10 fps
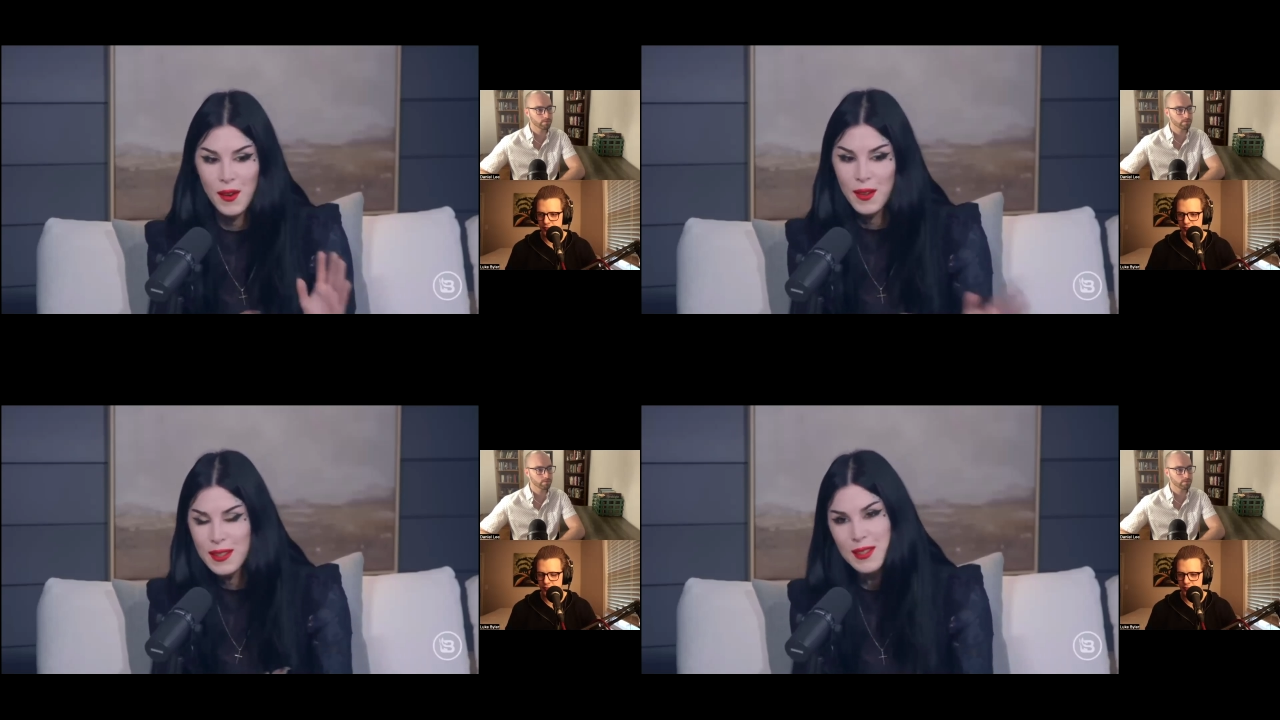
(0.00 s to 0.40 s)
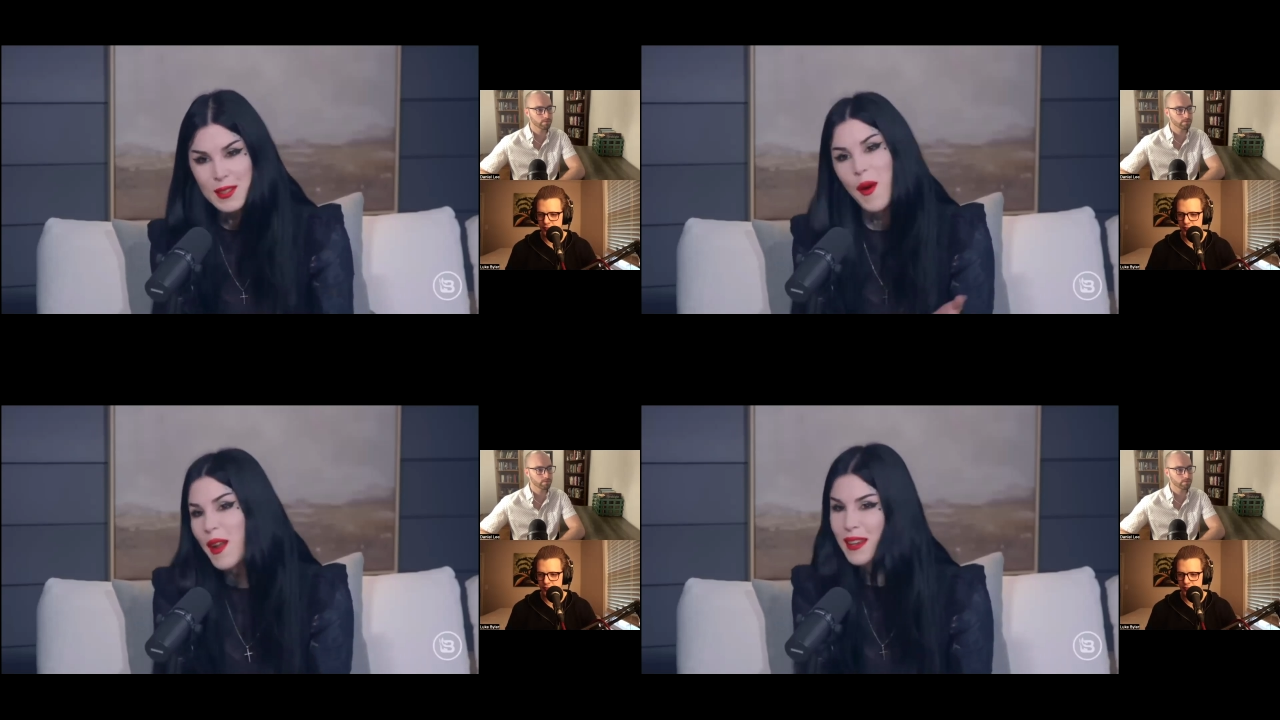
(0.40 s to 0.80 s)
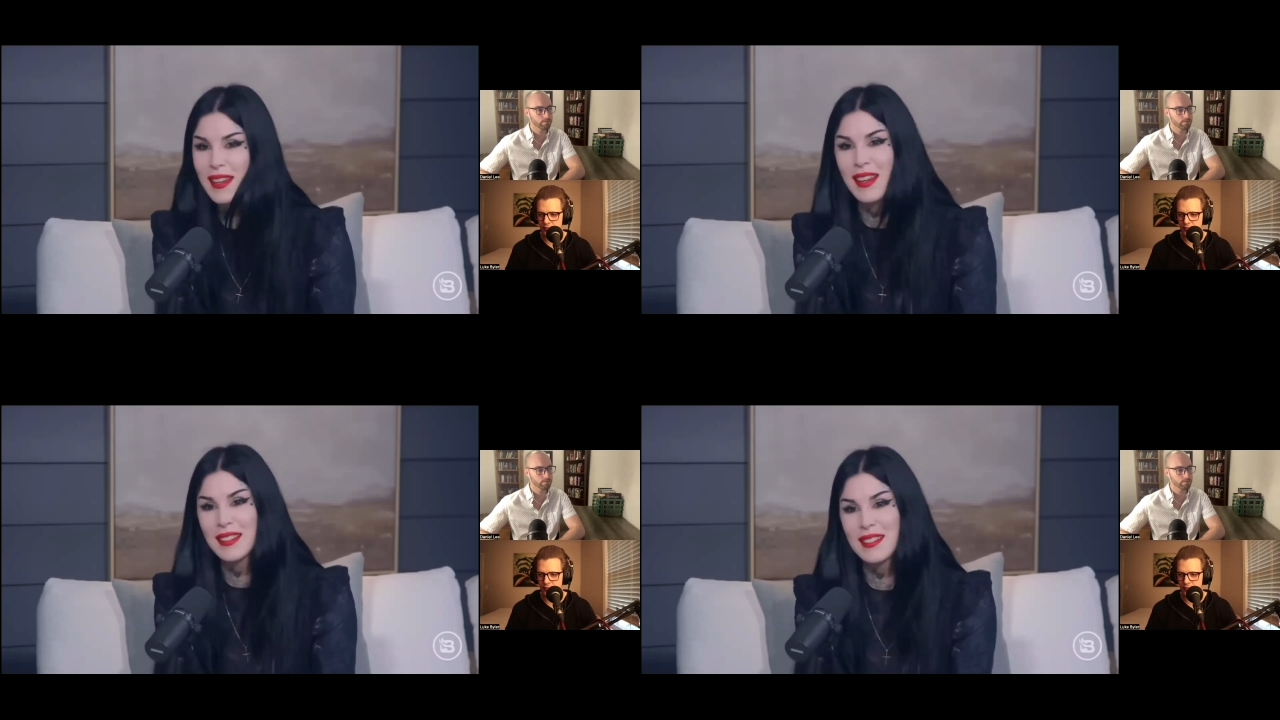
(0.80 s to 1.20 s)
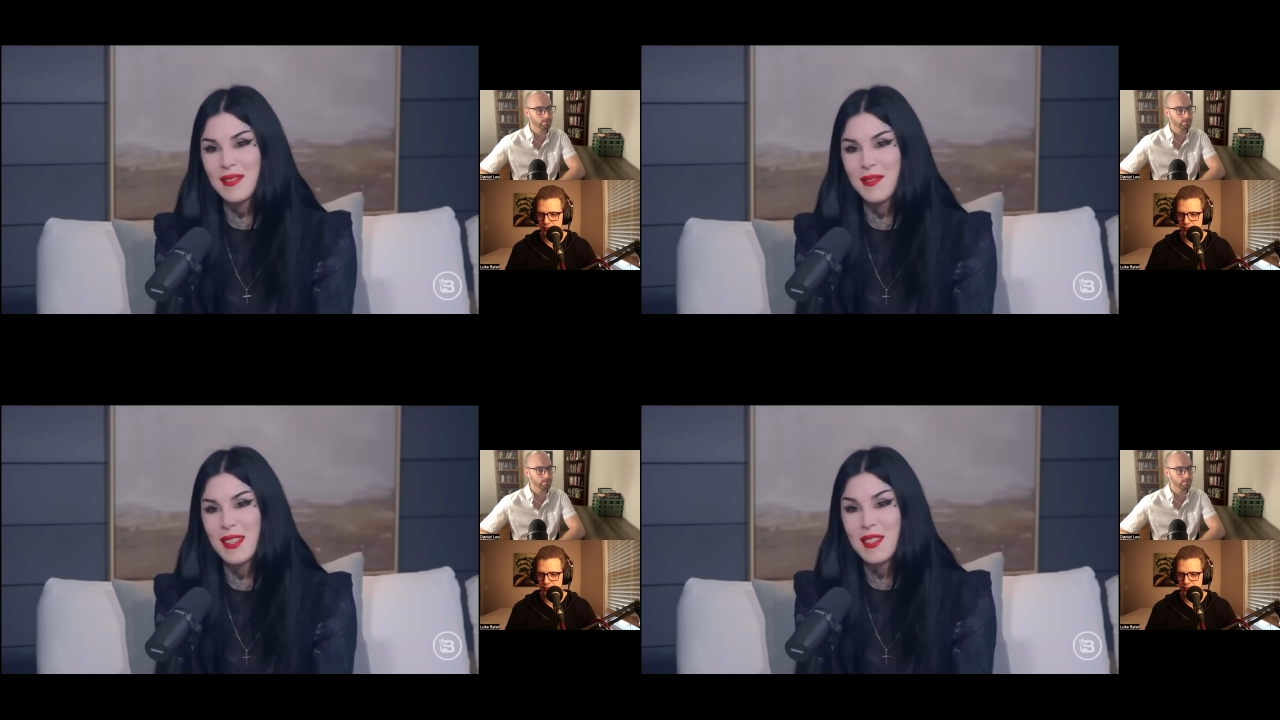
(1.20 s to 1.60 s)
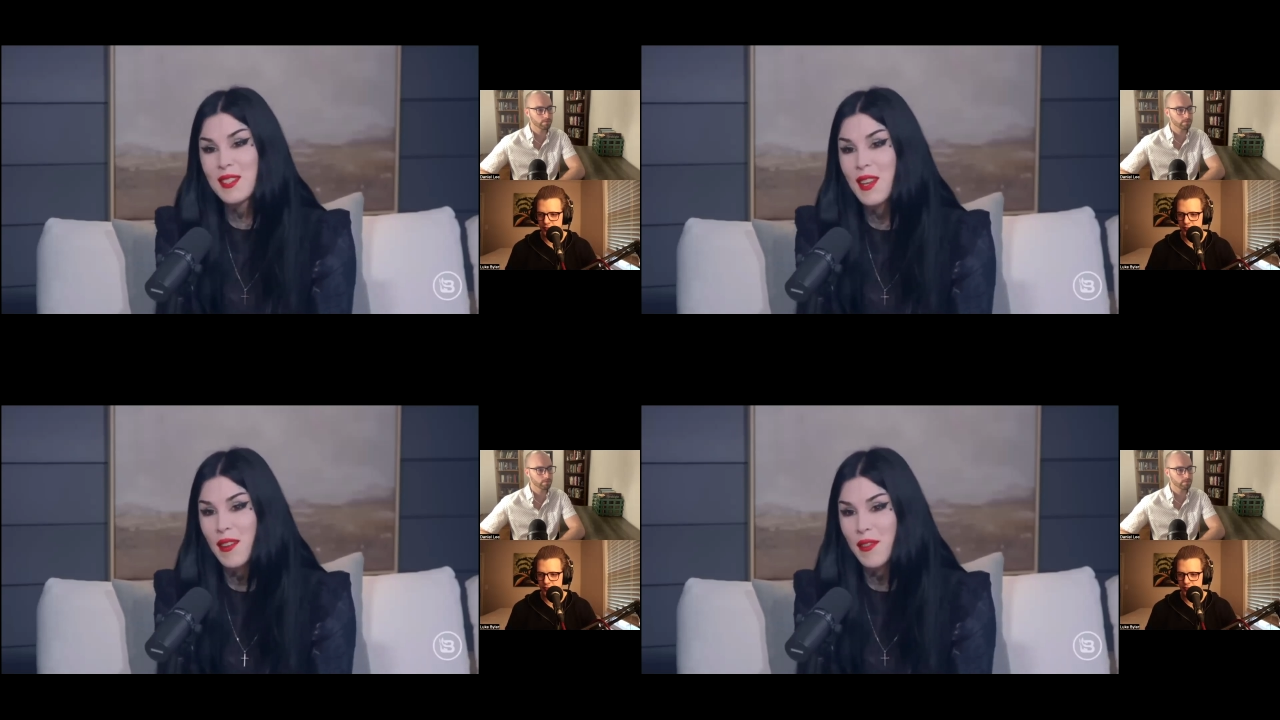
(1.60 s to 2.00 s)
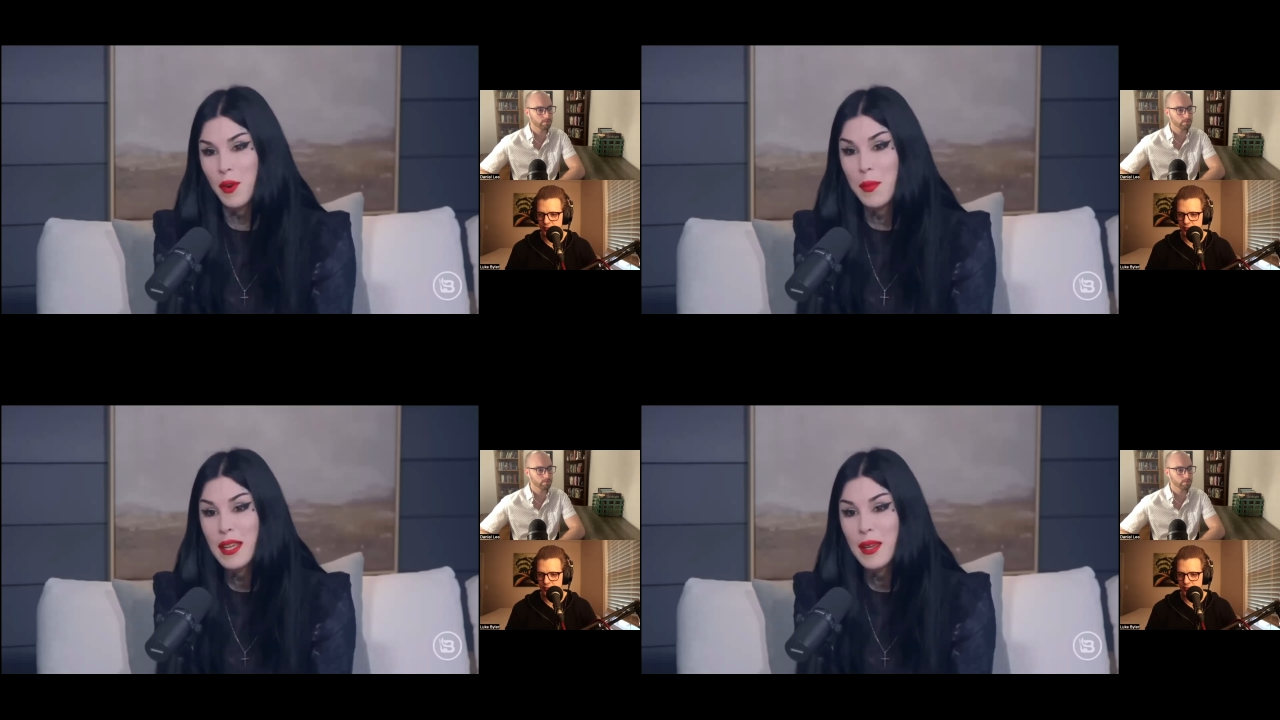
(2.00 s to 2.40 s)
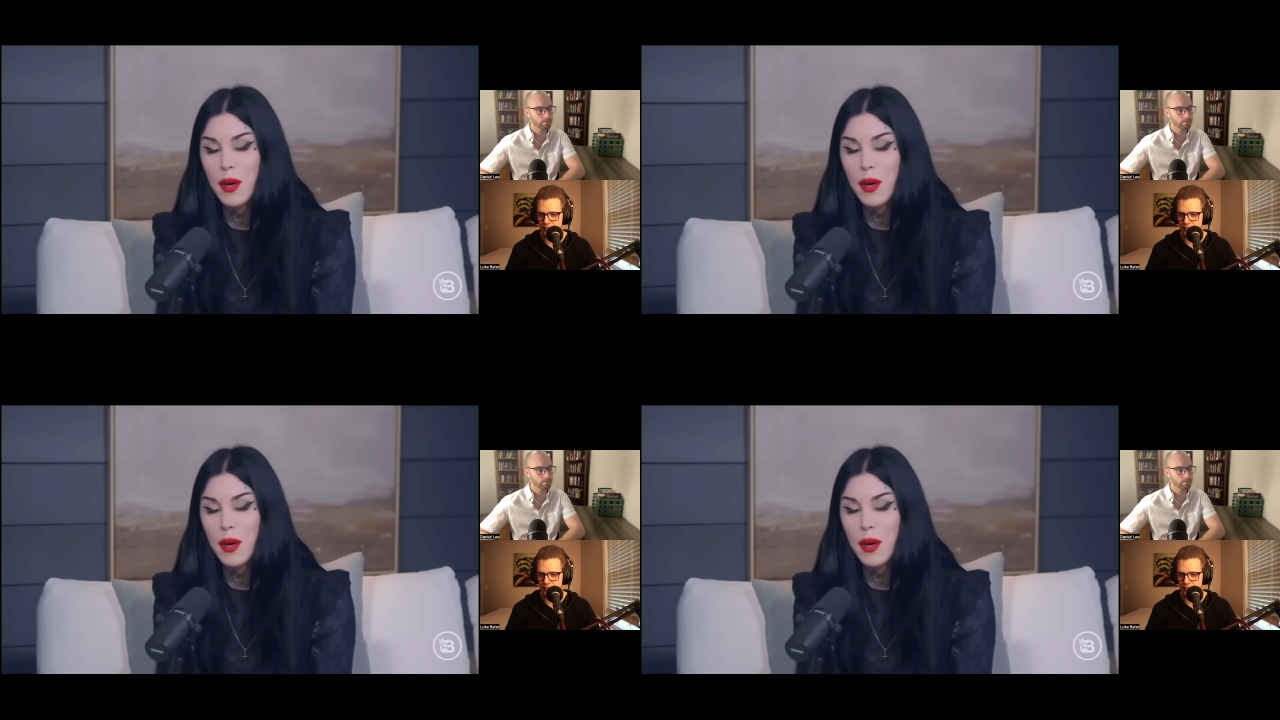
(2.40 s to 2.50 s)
oh, that's demonic. I just, it's just not for me.